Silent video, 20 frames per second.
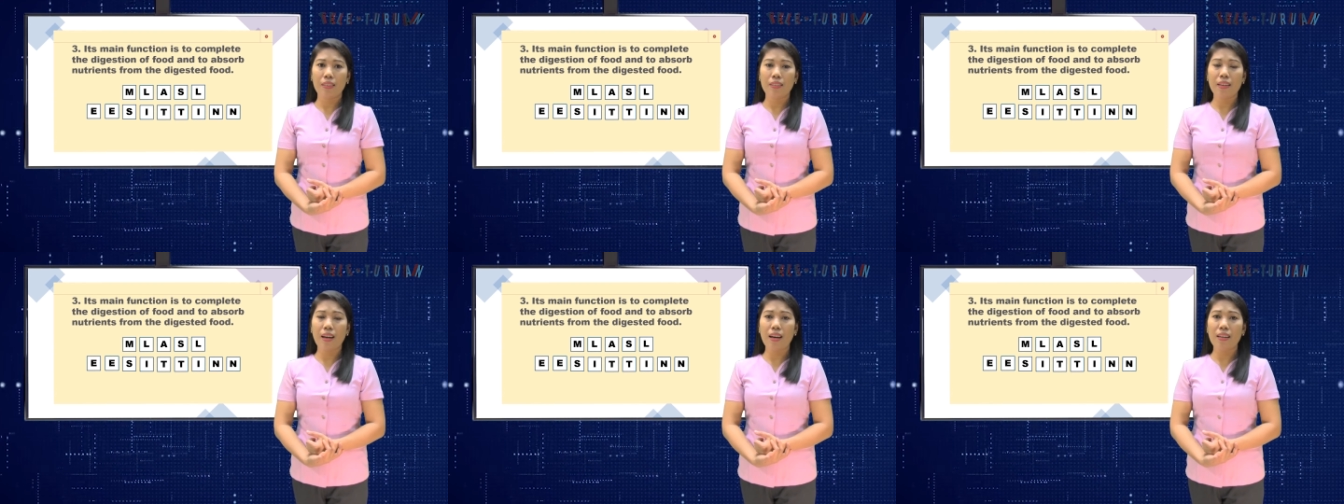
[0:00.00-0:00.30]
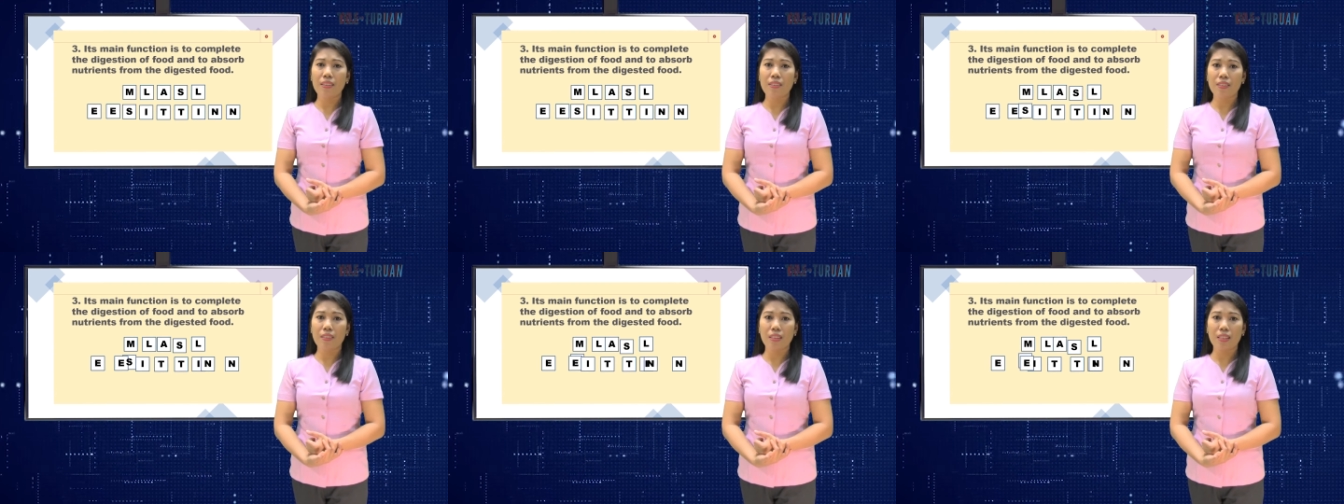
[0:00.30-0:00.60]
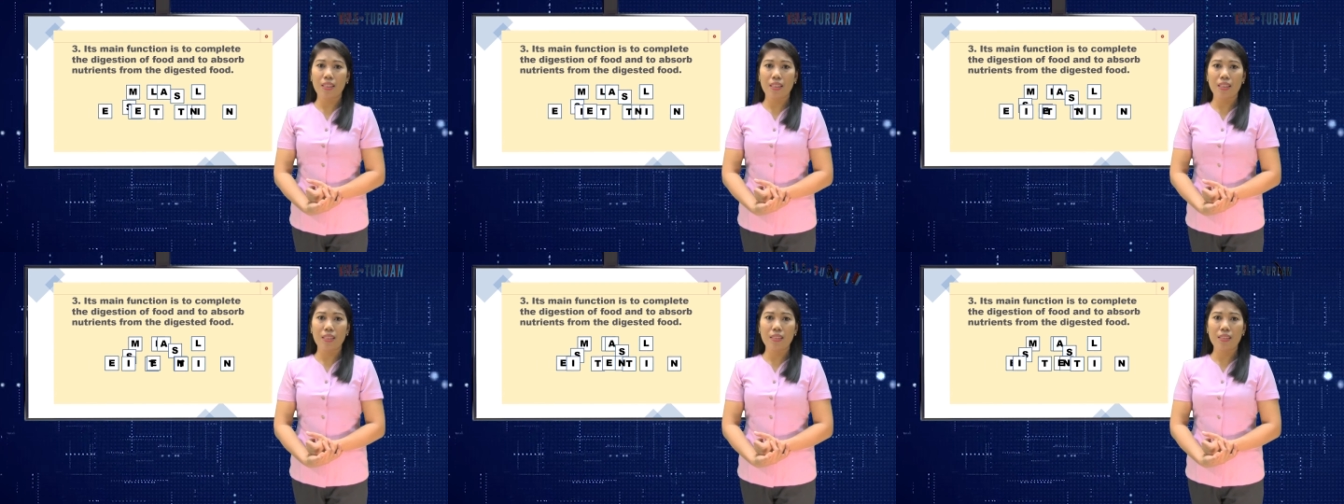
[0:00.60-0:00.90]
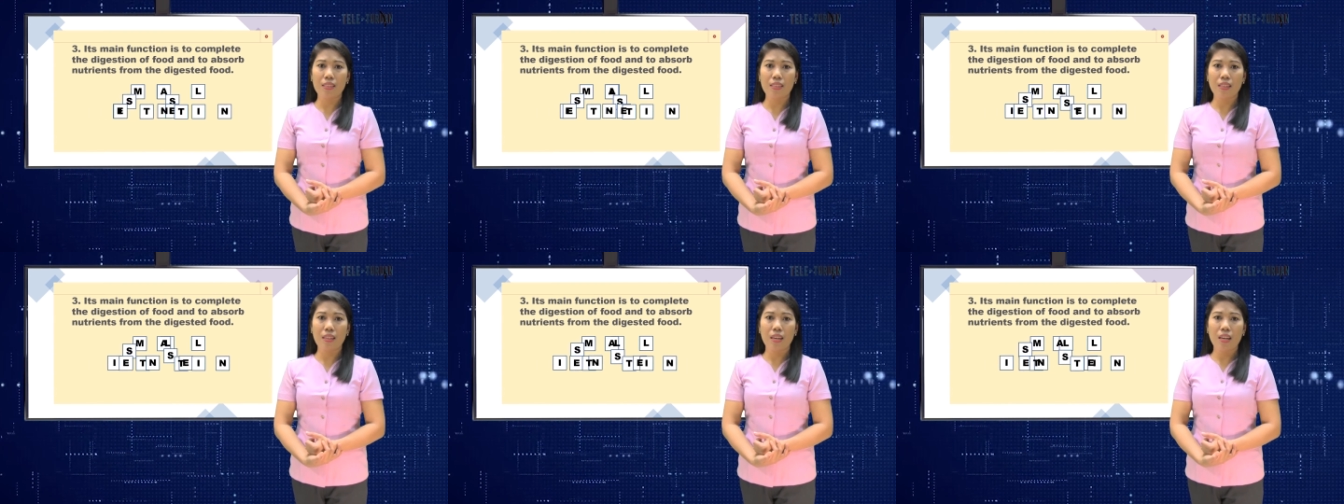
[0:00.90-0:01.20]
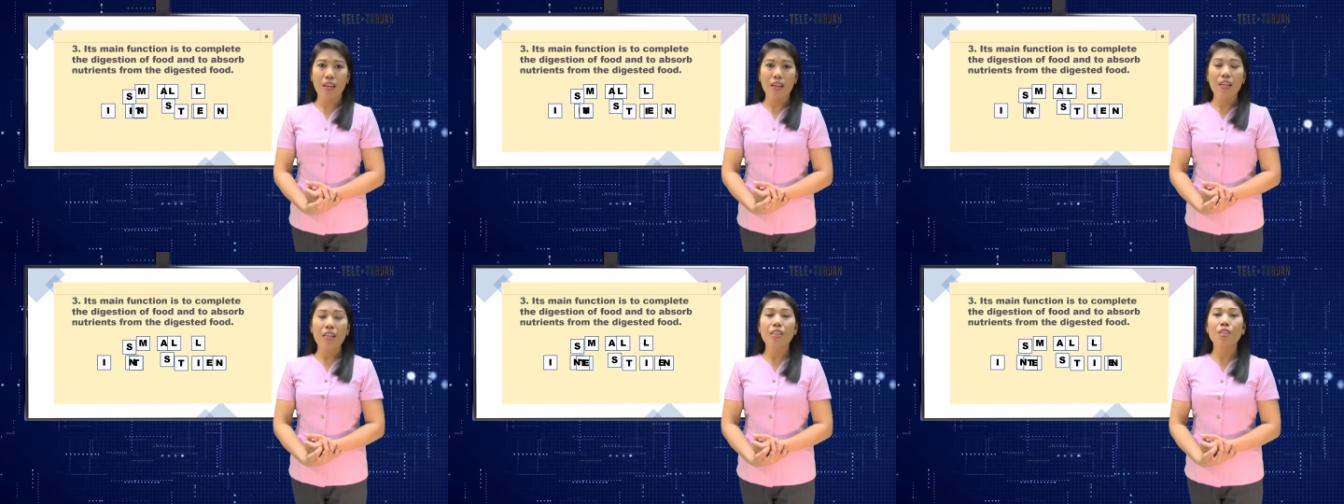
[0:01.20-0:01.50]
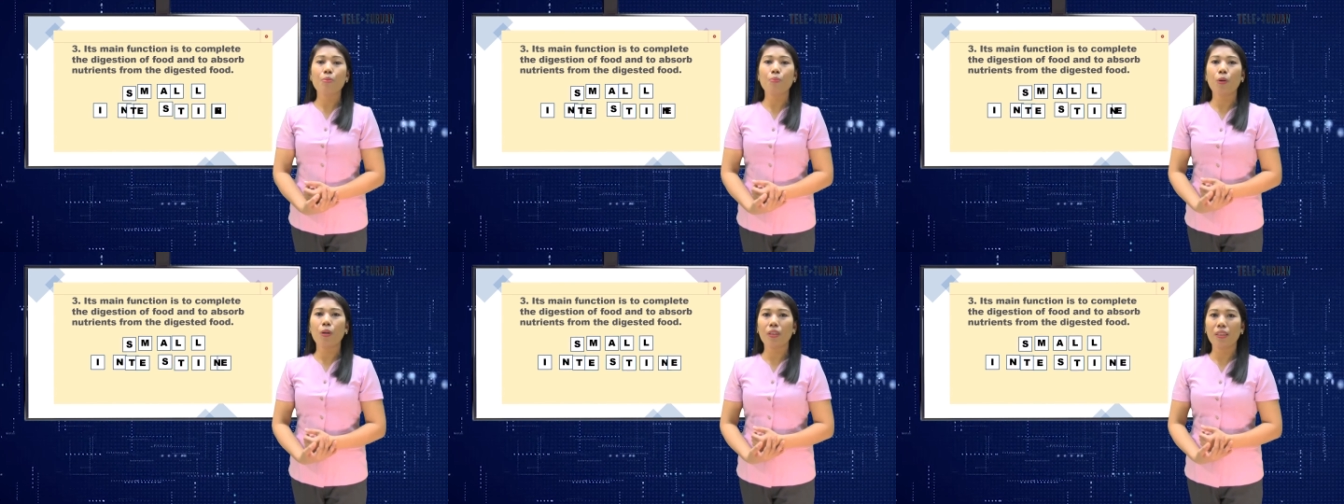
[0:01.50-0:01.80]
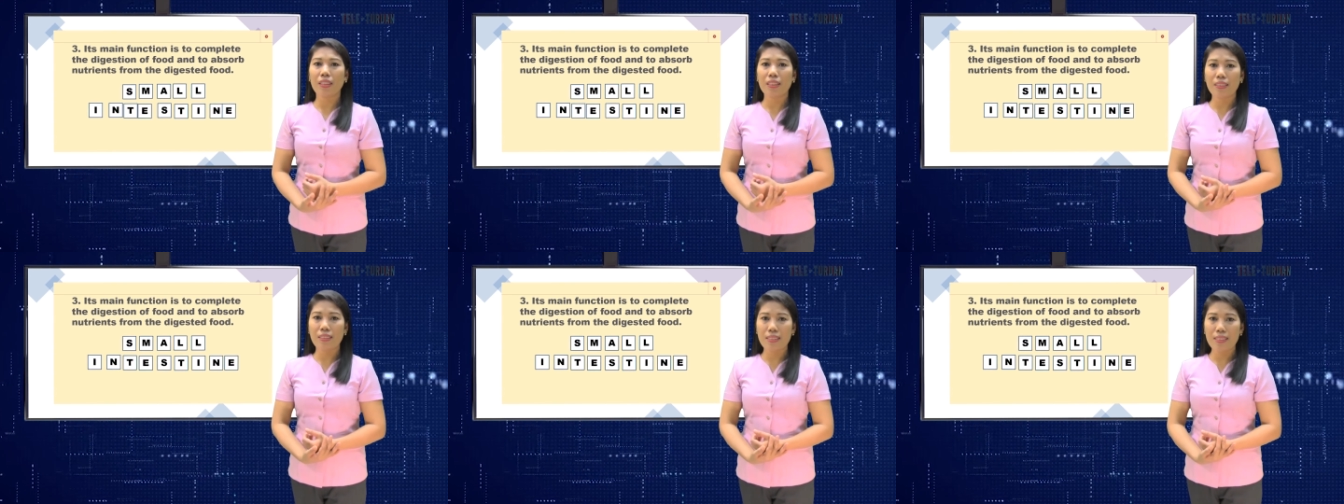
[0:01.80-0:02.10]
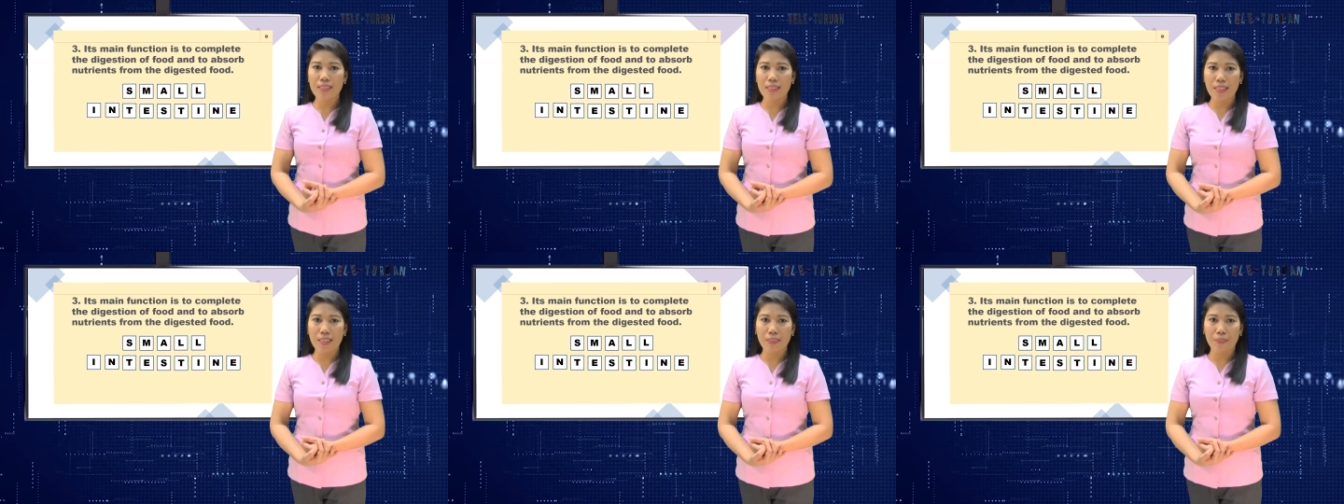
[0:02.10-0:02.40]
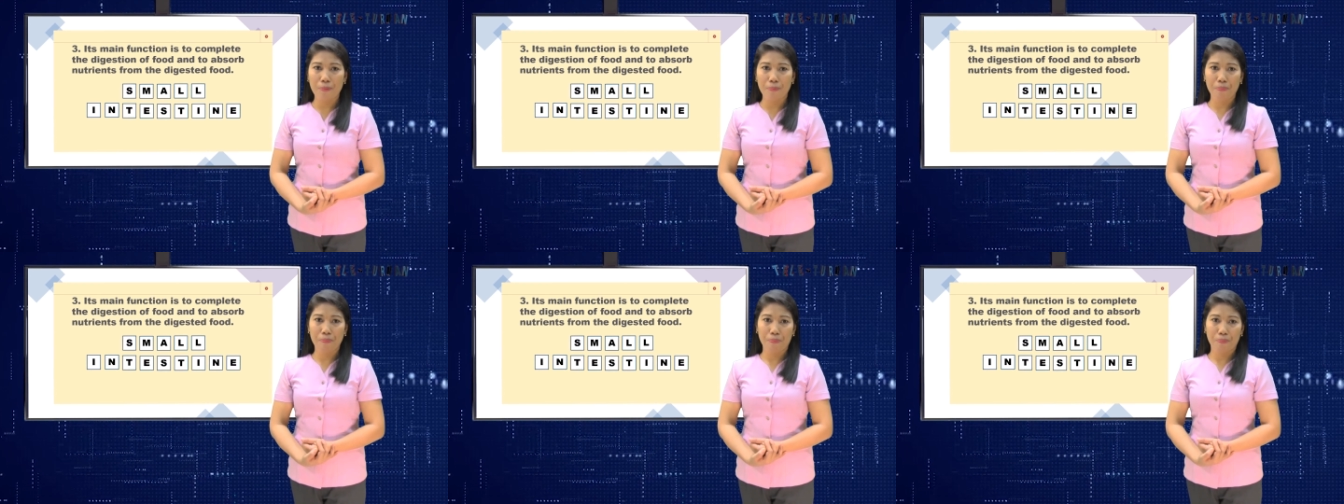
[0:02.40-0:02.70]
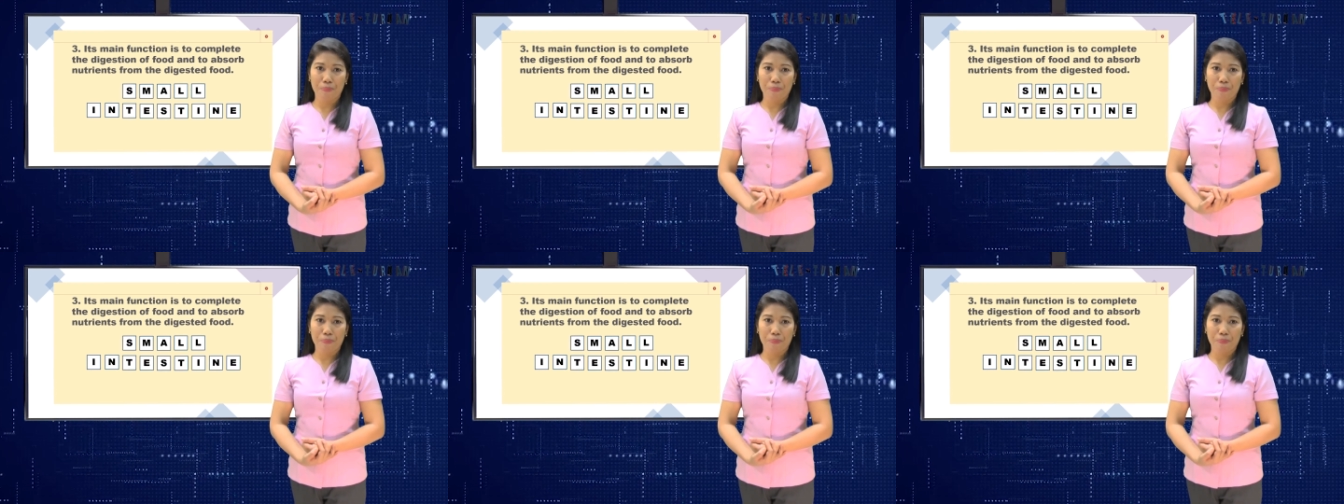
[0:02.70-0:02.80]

The answer is small intestine.